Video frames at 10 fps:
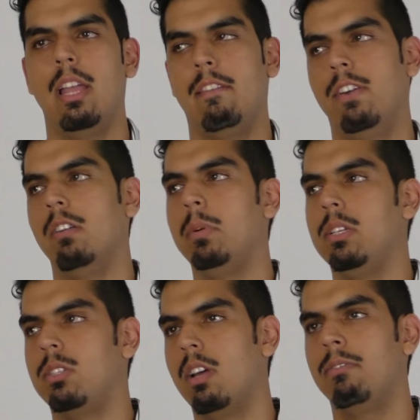If
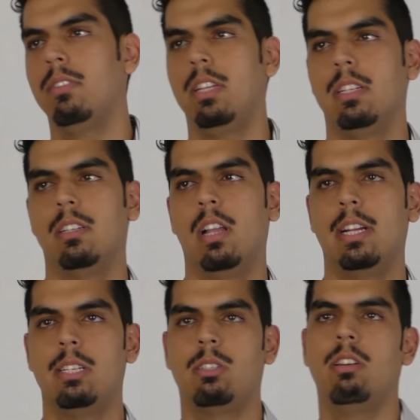everybody's suffering, then I
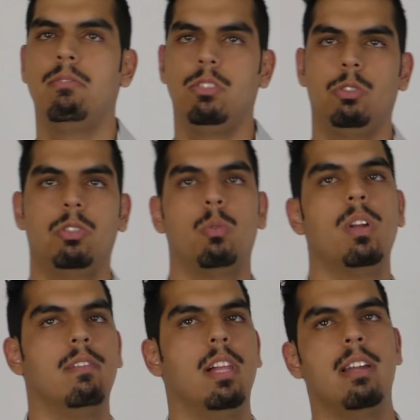guess suffering is just a
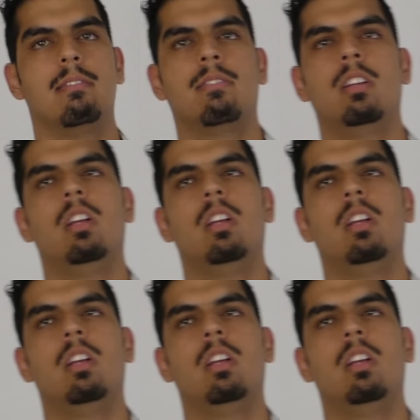way of life.